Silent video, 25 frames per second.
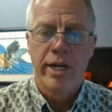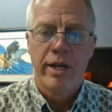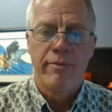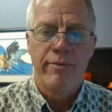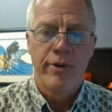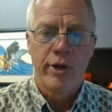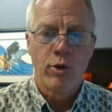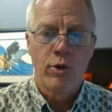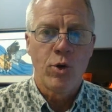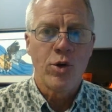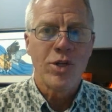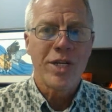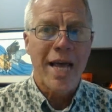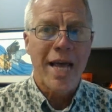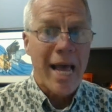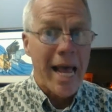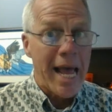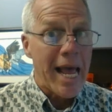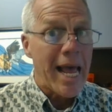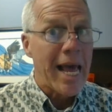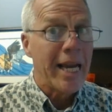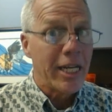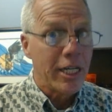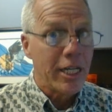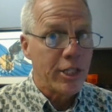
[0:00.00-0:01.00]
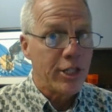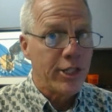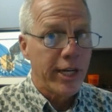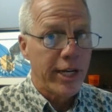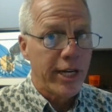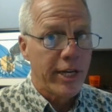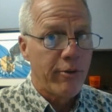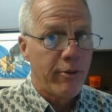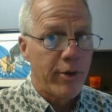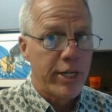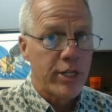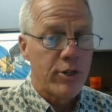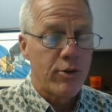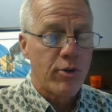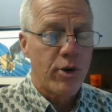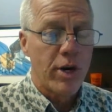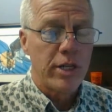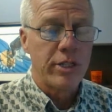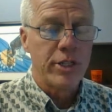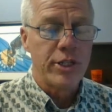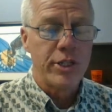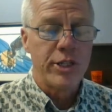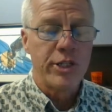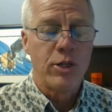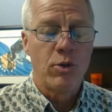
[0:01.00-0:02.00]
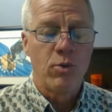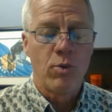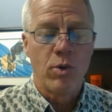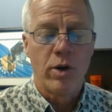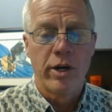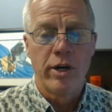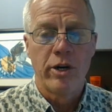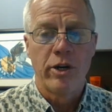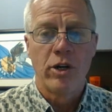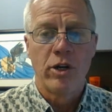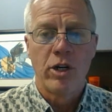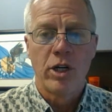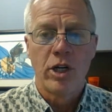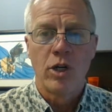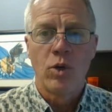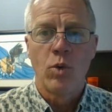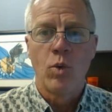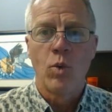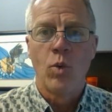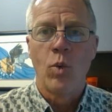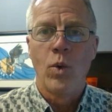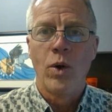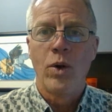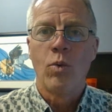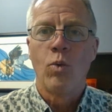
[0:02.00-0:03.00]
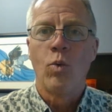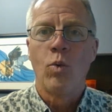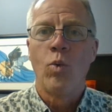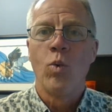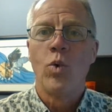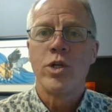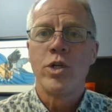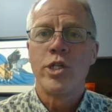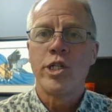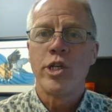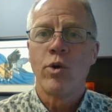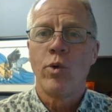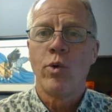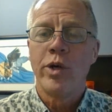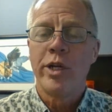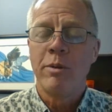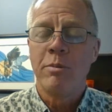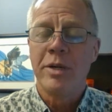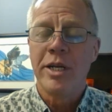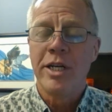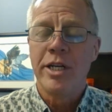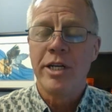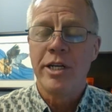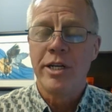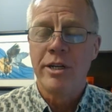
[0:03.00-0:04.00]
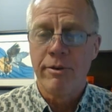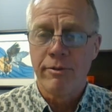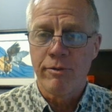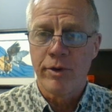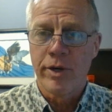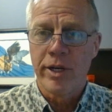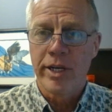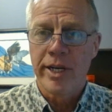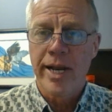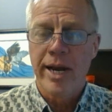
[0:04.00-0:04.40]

If you're going to add a chicken restaurant to Stillwater, what's going to be different?